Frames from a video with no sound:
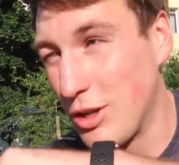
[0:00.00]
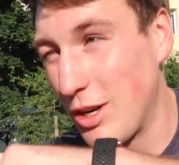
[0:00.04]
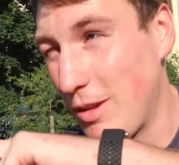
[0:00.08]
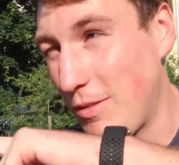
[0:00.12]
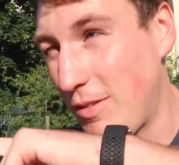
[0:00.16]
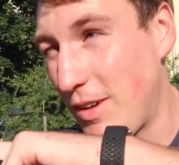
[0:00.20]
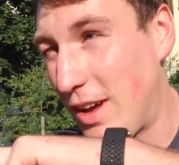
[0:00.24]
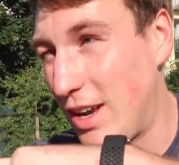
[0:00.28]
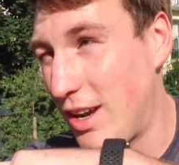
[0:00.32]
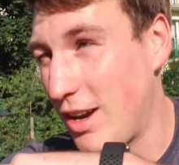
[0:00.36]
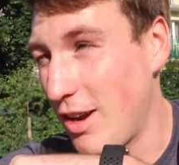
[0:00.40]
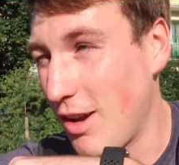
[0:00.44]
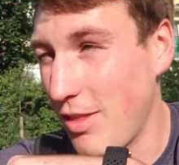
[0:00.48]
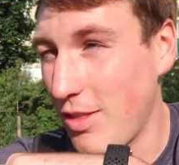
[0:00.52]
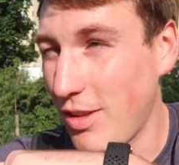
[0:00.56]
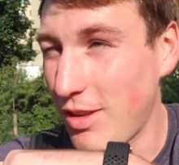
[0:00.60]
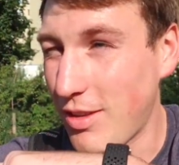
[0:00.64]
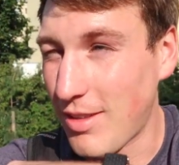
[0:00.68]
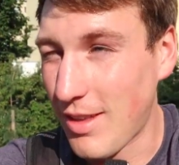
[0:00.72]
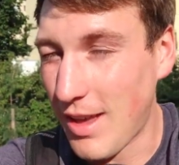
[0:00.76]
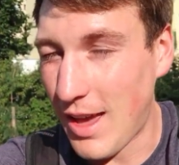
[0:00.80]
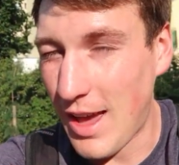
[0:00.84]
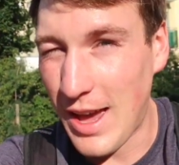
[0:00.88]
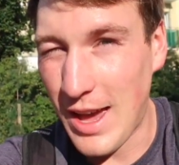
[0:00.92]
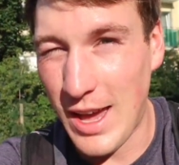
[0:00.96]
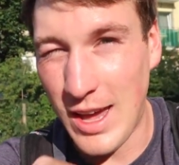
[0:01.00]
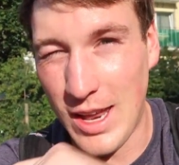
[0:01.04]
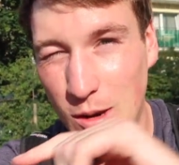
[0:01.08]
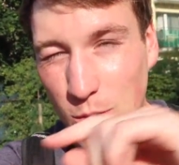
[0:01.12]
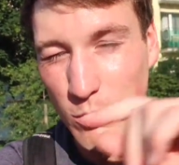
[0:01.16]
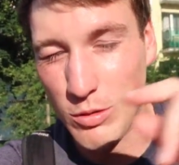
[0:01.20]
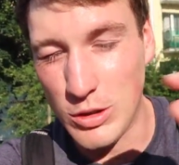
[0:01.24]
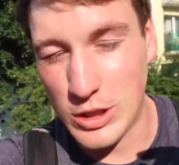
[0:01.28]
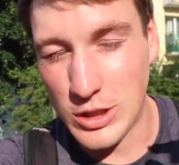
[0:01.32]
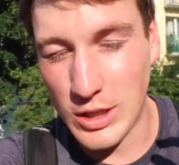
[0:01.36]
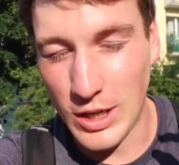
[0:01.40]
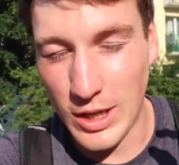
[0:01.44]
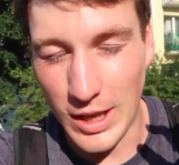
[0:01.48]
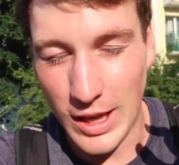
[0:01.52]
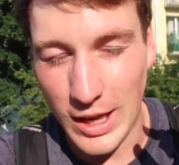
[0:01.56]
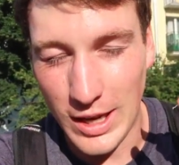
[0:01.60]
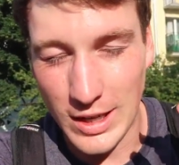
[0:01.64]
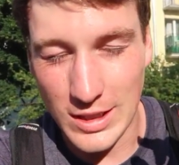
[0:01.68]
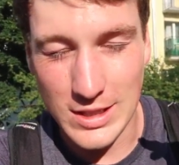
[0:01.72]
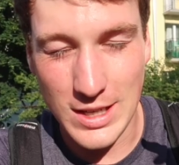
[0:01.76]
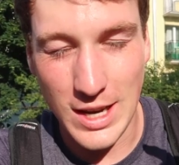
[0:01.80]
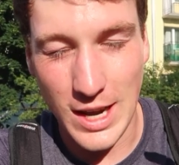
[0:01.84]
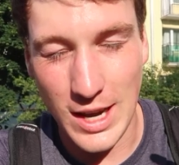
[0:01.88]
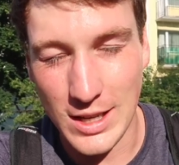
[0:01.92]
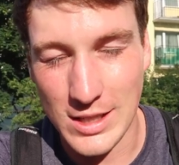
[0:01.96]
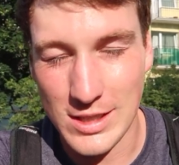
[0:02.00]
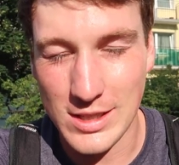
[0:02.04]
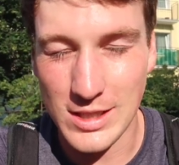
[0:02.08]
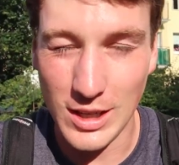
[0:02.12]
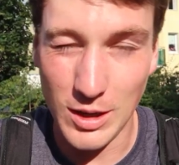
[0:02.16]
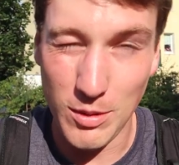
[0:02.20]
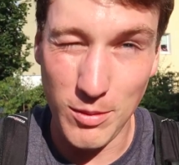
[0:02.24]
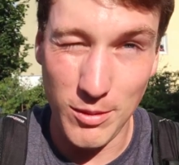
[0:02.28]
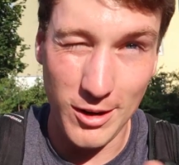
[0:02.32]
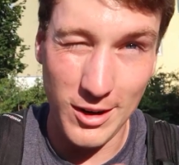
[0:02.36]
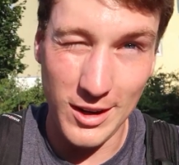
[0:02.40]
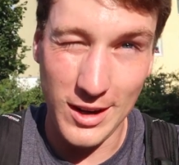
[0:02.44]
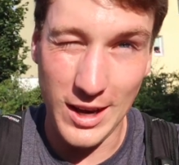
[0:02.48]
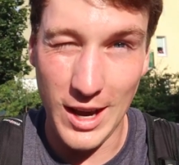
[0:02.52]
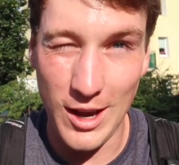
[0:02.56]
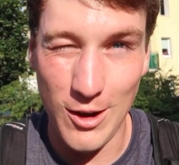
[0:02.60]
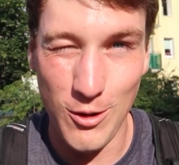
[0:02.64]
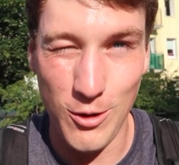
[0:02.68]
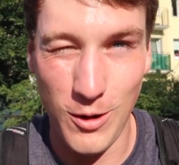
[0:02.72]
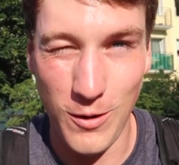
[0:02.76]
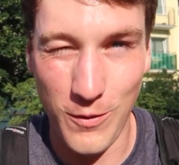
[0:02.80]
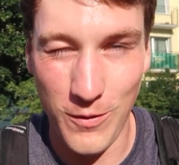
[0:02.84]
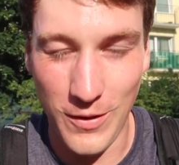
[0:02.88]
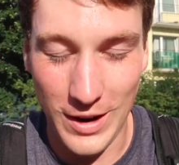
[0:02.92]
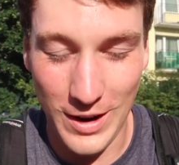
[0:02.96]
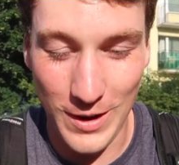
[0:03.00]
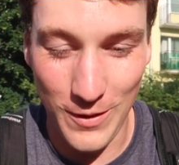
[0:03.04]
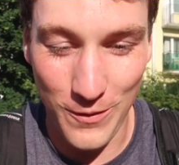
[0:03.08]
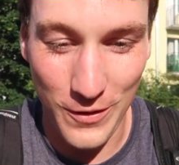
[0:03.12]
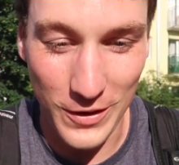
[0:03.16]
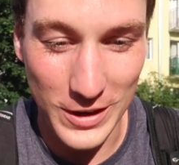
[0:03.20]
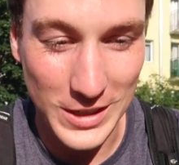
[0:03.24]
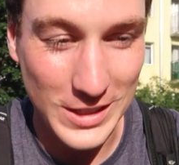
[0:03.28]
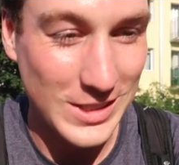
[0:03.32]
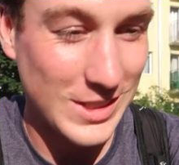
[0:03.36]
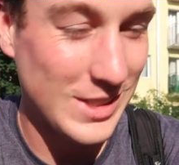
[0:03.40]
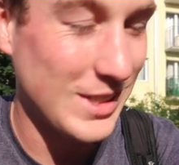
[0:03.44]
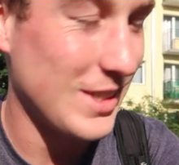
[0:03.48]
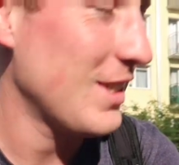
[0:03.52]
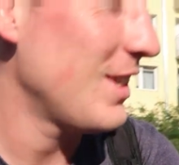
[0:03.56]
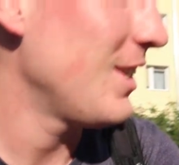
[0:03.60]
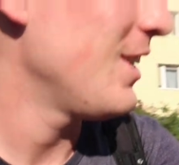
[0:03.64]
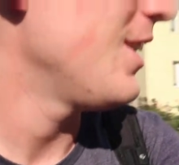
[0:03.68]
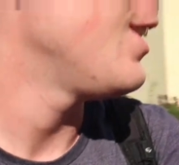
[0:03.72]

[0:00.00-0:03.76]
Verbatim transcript: trying to find it on this side, I'm just gonna like text and communicate who can find it first.